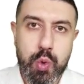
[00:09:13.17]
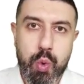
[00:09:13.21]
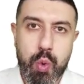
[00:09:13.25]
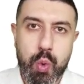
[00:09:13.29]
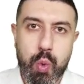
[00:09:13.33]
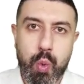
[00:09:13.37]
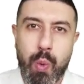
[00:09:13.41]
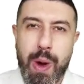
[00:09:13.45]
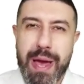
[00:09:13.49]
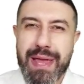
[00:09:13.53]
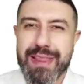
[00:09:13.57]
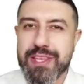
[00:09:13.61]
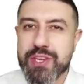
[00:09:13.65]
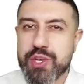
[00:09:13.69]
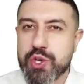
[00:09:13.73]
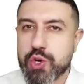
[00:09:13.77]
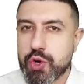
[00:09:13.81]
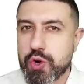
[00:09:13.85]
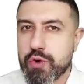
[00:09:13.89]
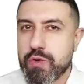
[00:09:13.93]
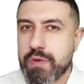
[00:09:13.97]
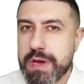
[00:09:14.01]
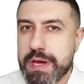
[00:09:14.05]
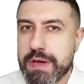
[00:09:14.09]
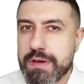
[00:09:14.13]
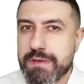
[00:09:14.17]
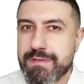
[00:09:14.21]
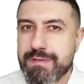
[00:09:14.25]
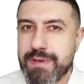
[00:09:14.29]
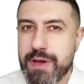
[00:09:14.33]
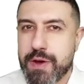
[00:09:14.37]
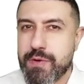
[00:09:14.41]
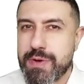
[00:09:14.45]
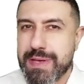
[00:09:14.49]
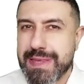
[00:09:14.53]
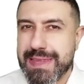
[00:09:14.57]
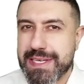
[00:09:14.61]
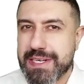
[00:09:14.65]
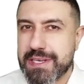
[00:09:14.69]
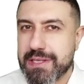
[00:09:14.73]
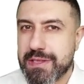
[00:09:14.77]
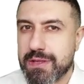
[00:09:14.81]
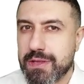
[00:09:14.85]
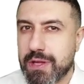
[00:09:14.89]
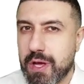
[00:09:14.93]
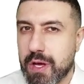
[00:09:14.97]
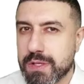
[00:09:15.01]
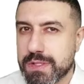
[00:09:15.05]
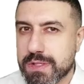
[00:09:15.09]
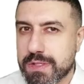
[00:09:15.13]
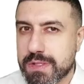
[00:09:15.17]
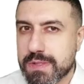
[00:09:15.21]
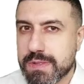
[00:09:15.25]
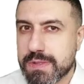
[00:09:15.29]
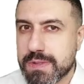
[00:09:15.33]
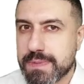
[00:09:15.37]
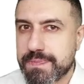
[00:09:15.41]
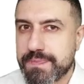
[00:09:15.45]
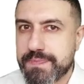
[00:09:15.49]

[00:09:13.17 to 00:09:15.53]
while incurring very little loss,